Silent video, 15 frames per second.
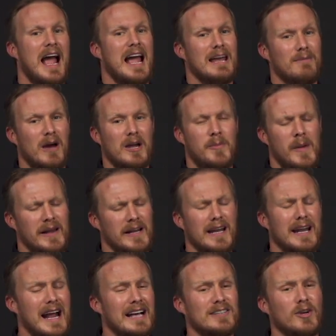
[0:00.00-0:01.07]
In my
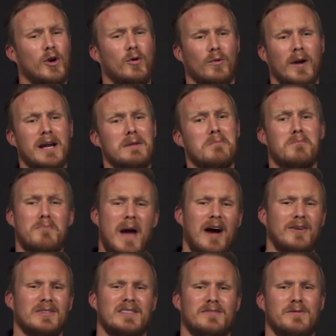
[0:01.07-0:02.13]
opinion, it has a great
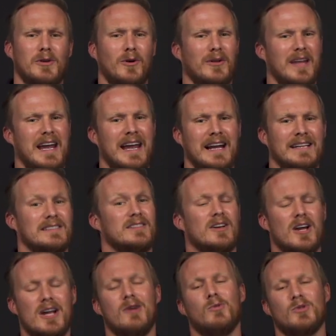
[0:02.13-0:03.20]
balanced feel in the hands,
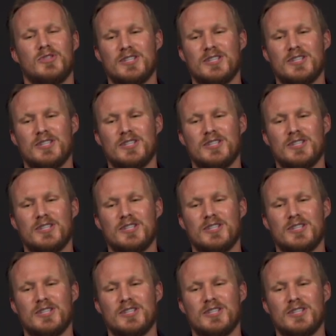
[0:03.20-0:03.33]
which